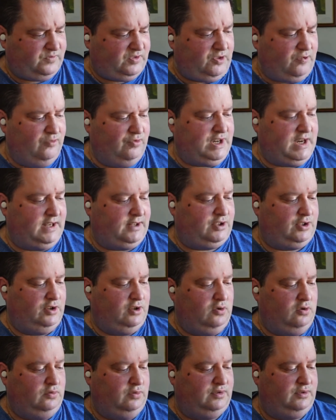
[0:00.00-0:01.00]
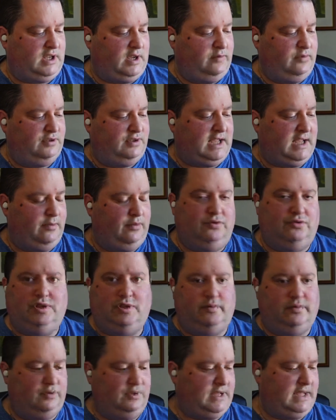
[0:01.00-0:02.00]
reject calls, double tap or
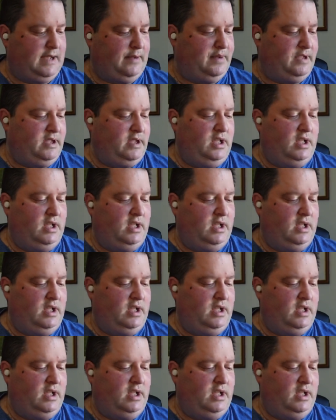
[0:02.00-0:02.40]
triple tap,